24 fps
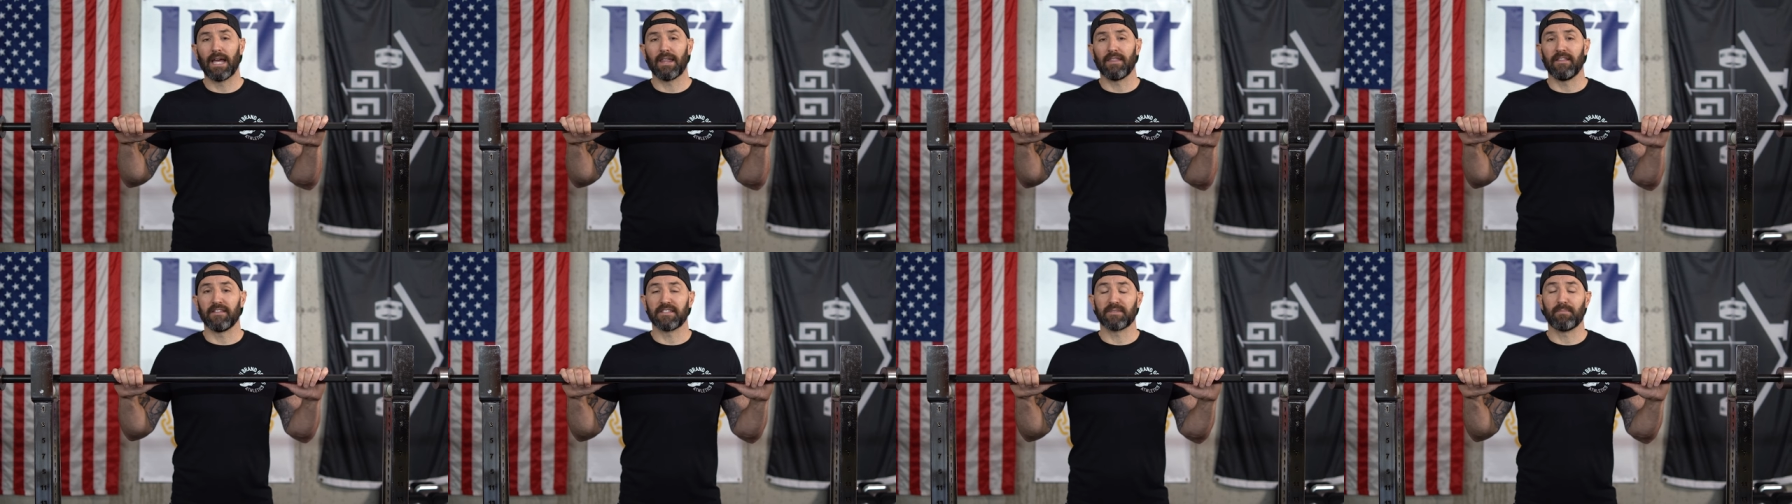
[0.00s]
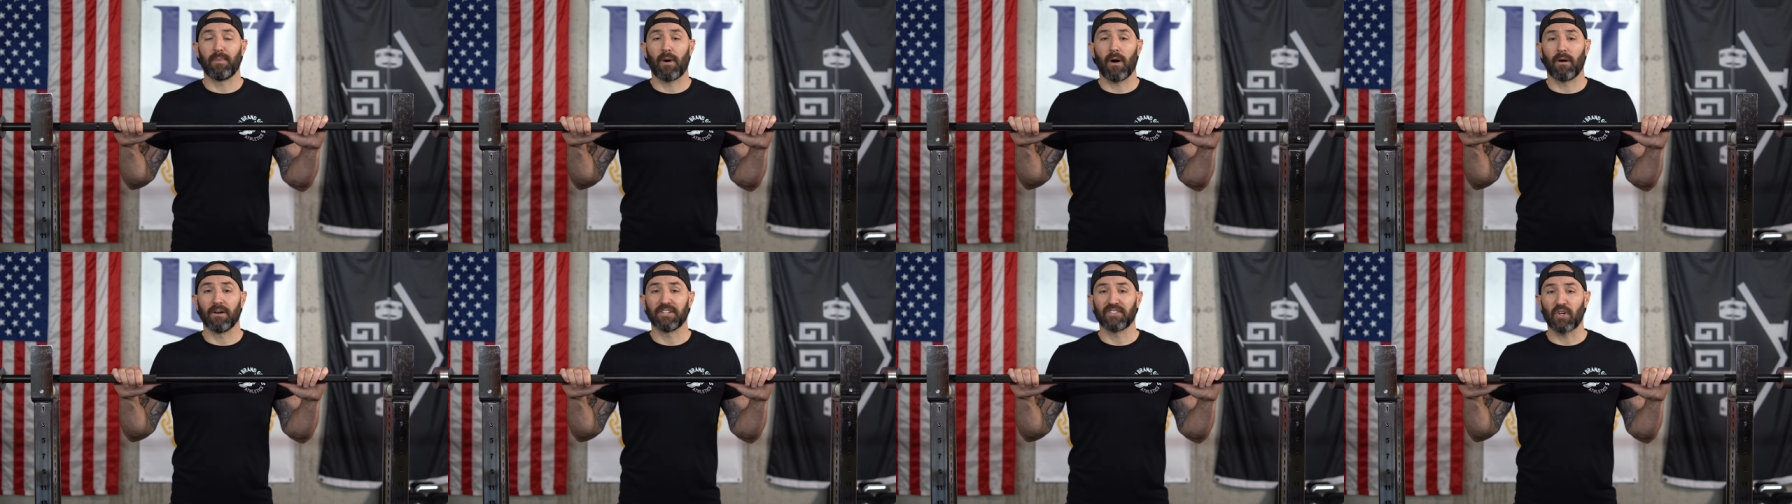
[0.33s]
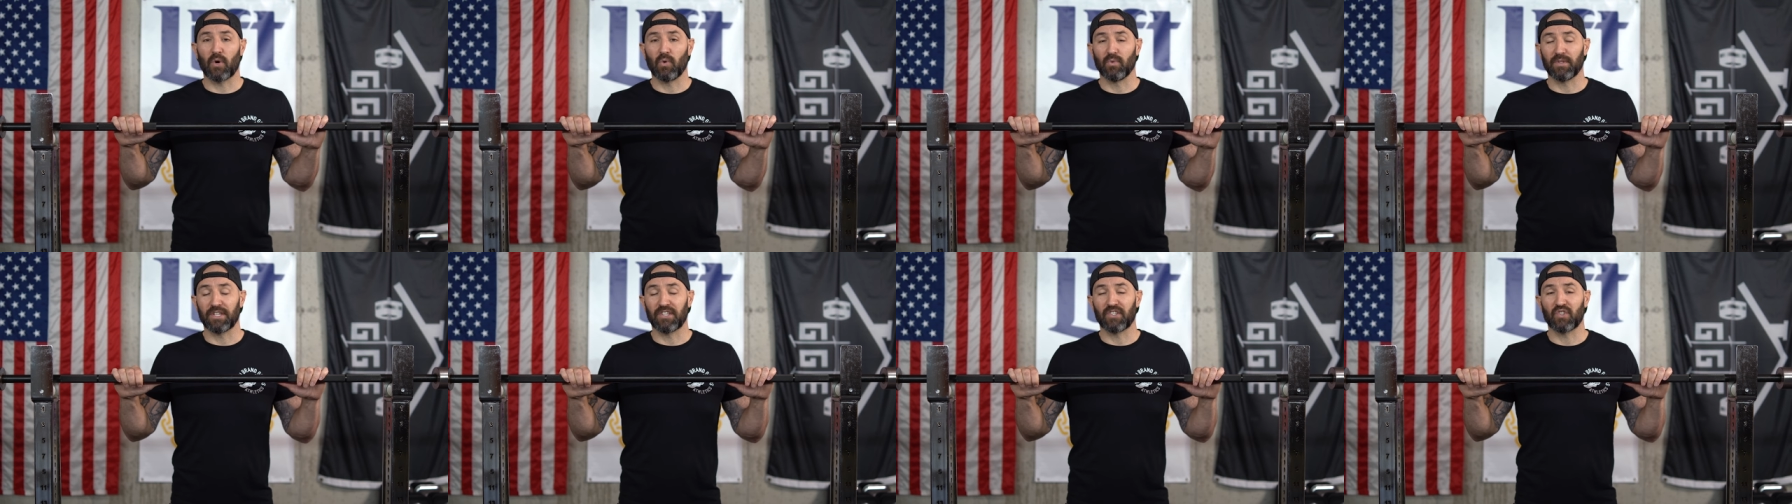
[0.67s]
this bar is
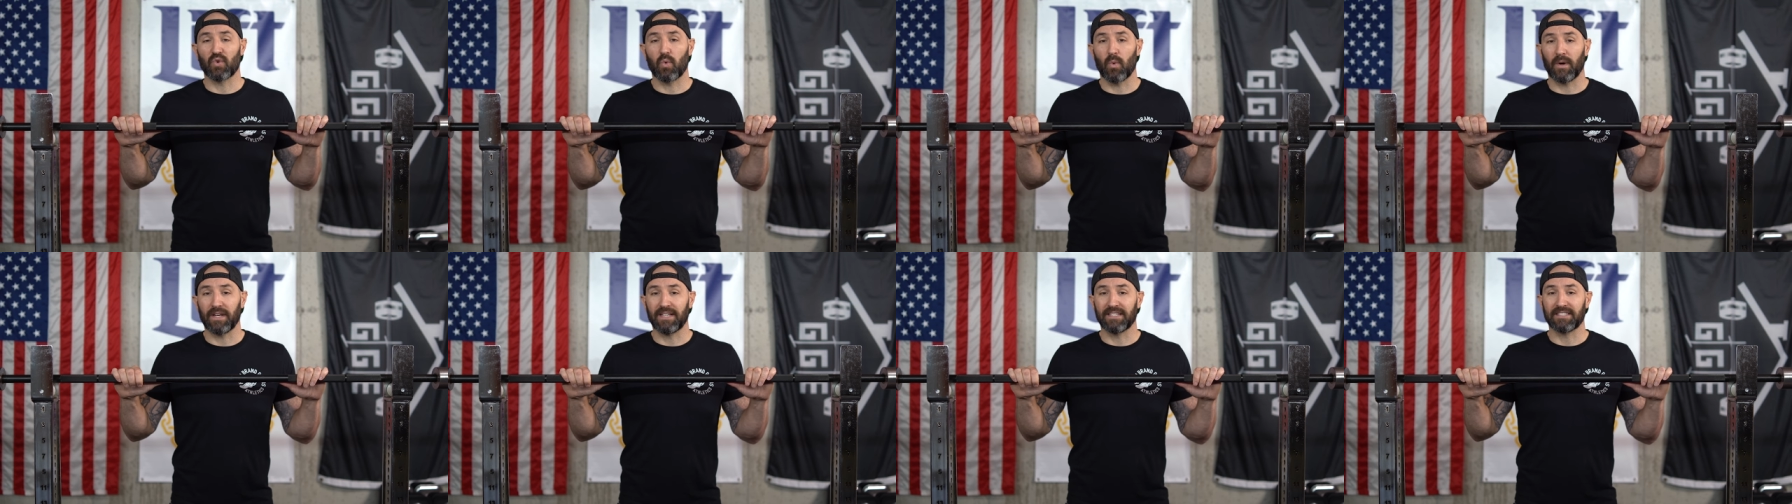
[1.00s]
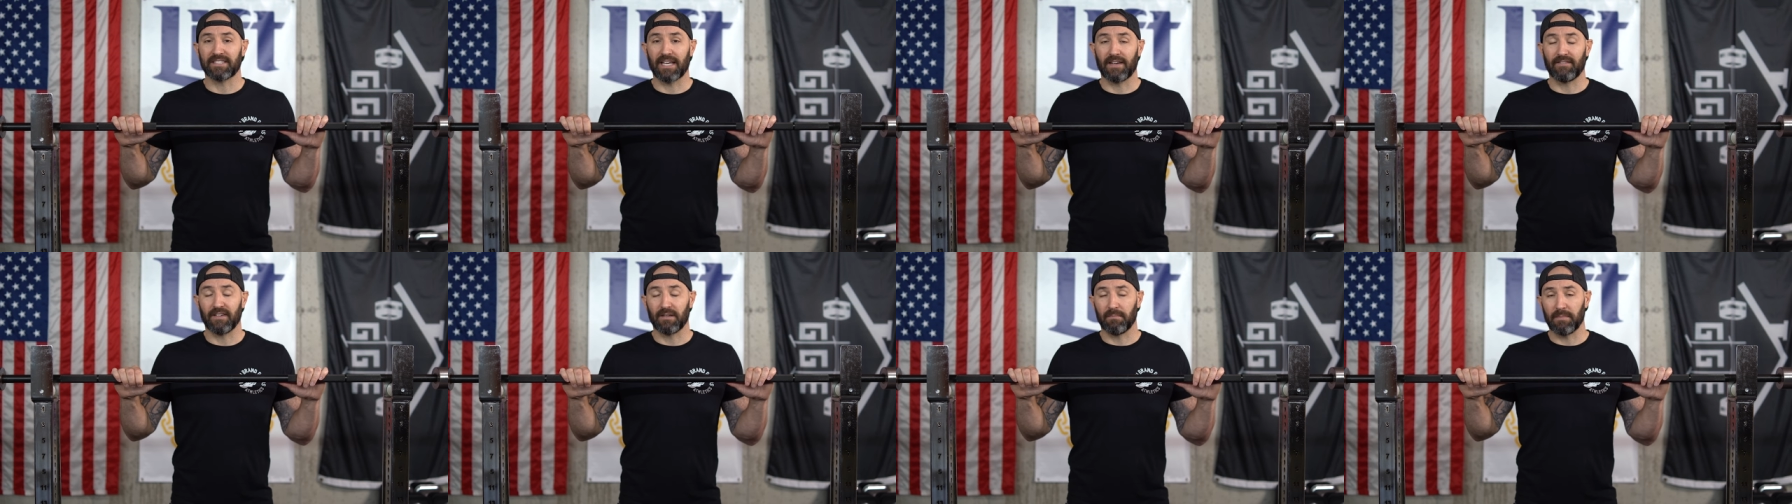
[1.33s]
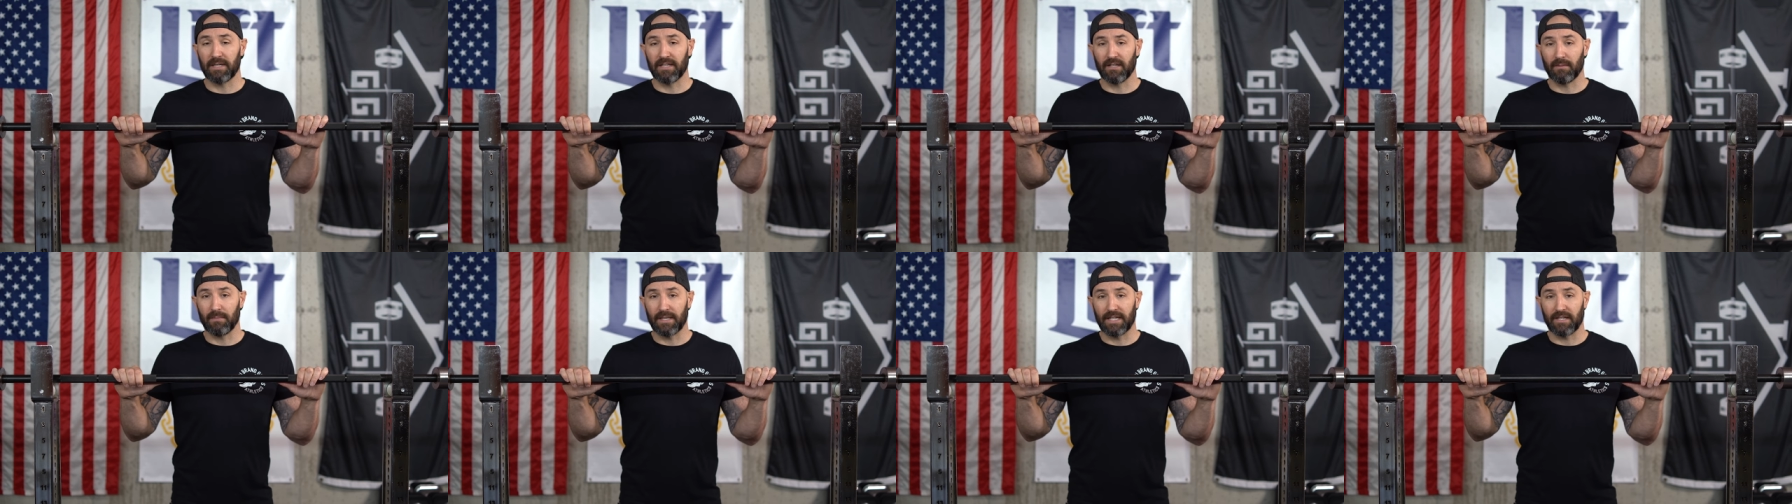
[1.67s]
only 27
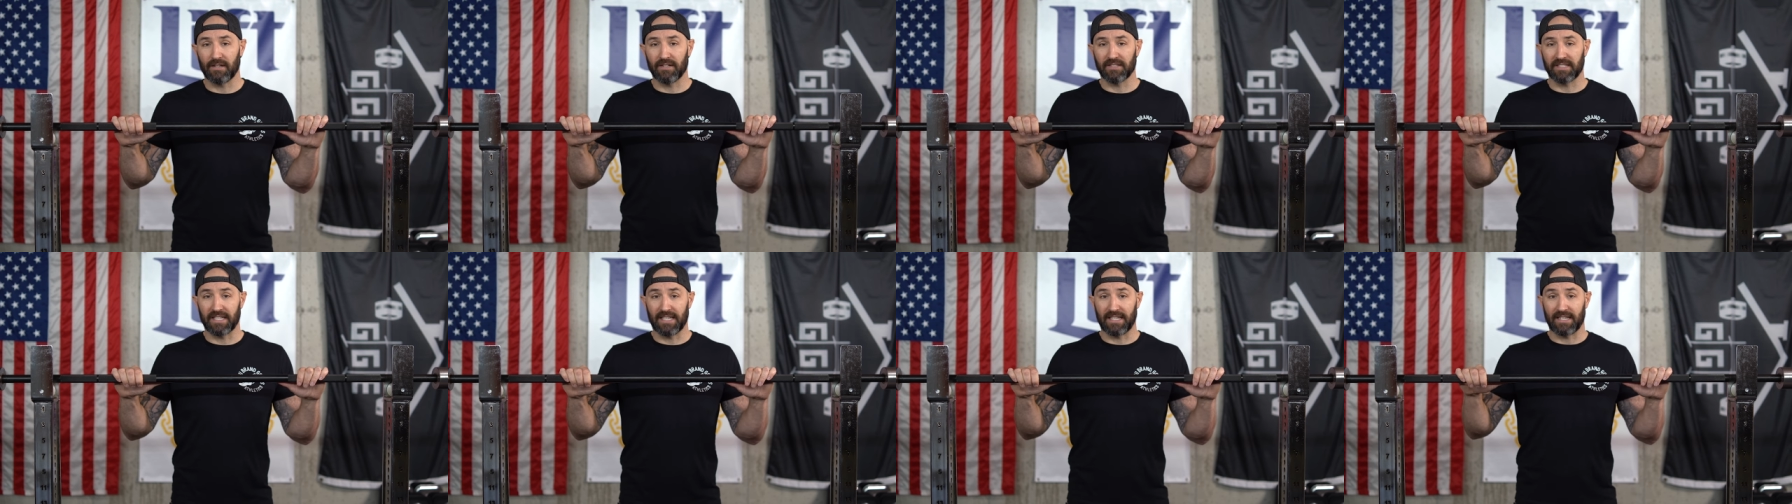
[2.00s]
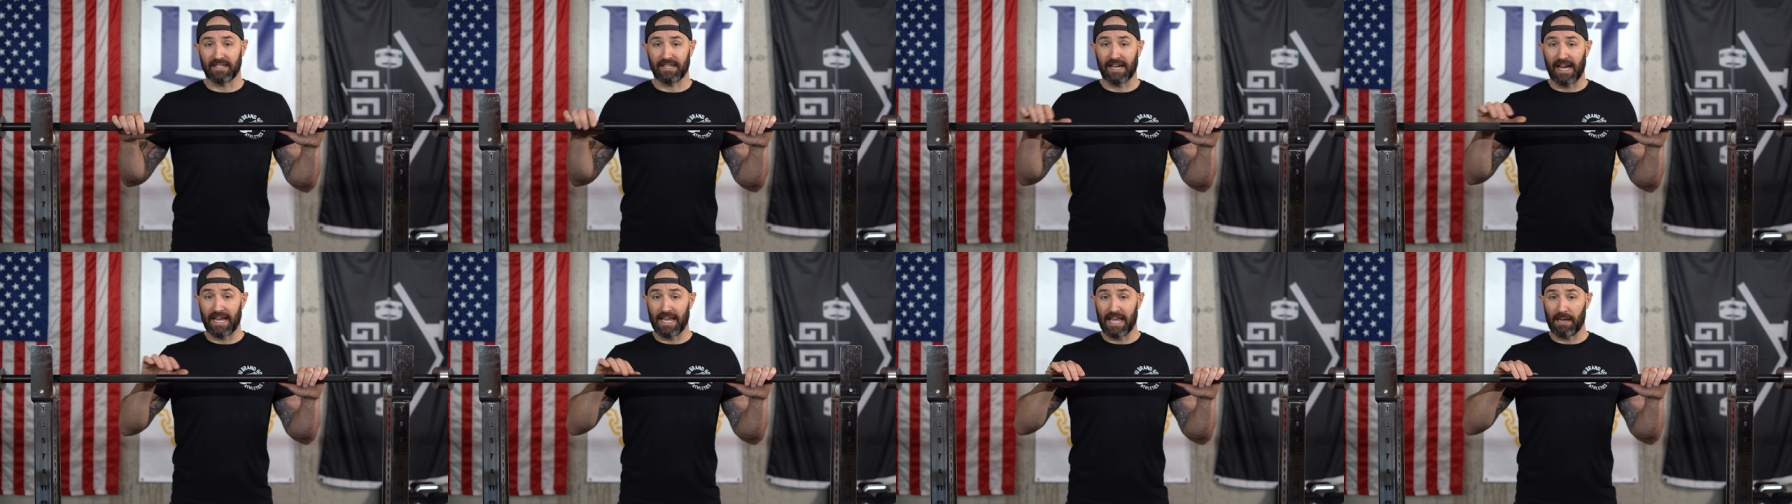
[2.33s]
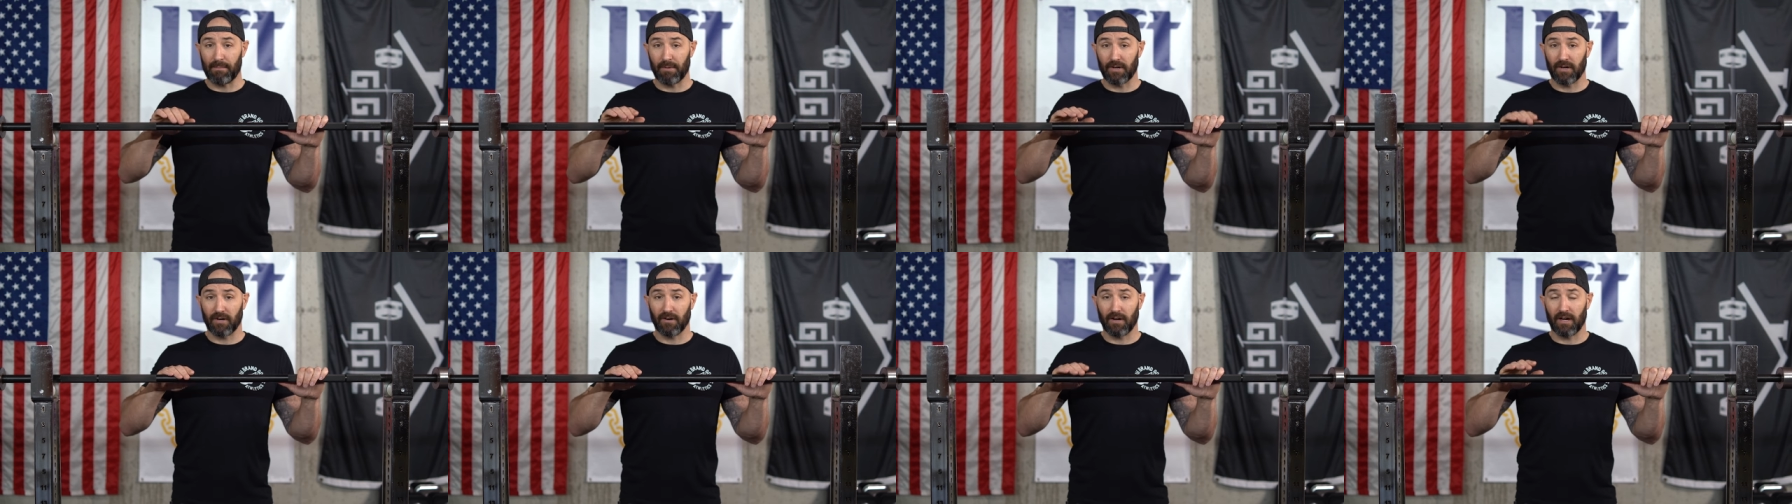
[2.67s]
millimeters in
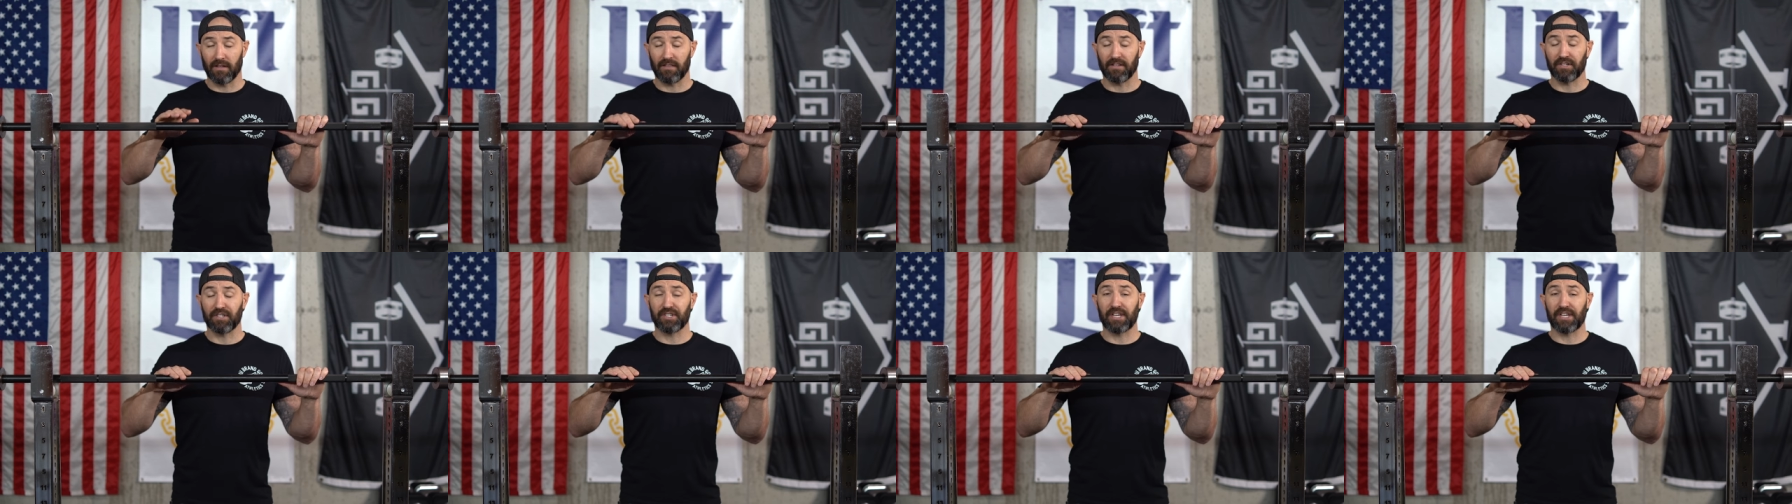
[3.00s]
diameter on the